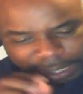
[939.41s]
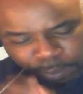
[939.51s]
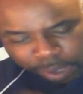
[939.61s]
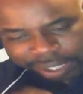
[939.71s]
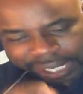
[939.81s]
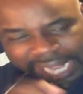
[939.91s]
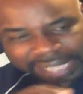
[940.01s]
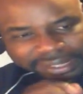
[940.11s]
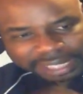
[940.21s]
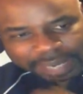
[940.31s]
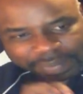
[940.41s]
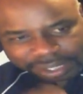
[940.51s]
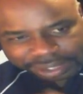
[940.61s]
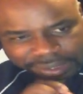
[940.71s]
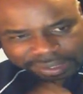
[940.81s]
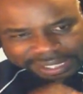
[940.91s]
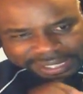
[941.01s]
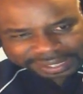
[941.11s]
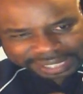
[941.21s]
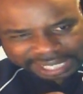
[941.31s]
wanted our Savior to join
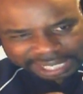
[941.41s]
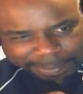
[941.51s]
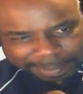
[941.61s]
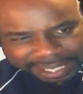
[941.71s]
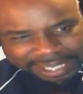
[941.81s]
his team